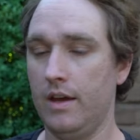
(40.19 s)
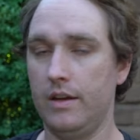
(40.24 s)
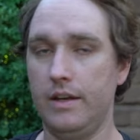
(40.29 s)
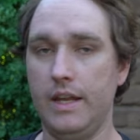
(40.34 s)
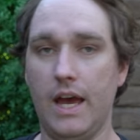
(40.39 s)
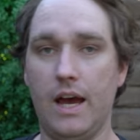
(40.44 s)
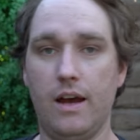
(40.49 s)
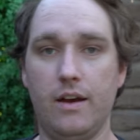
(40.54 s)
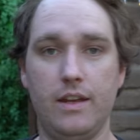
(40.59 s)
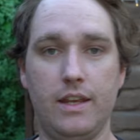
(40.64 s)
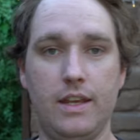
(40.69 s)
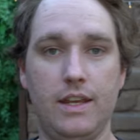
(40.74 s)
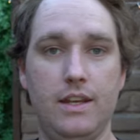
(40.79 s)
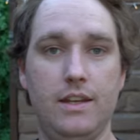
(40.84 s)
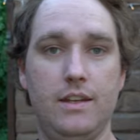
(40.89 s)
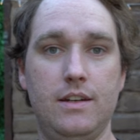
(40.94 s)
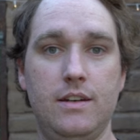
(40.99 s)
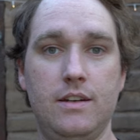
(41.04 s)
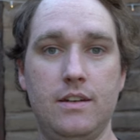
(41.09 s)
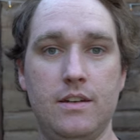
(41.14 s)
Now
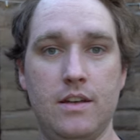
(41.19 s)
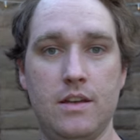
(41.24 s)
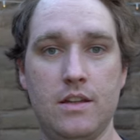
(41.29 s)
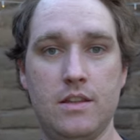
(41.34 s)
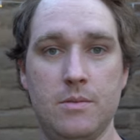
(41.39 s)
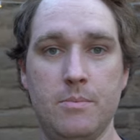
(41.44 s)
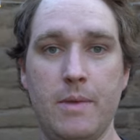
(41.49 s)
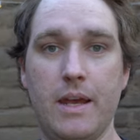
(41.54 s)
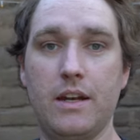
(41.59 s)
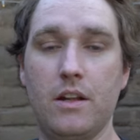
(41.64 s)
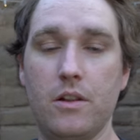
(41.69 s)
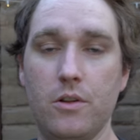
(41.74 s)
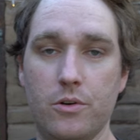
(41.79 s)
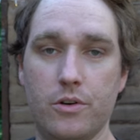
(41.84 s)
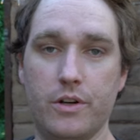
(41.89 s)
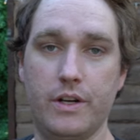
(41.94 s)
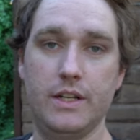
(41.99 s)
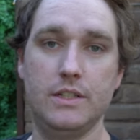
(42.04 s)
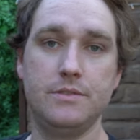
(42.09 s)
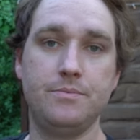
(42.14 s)
in The
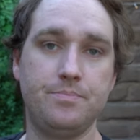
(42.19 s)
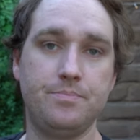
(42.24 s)
Mandalorian,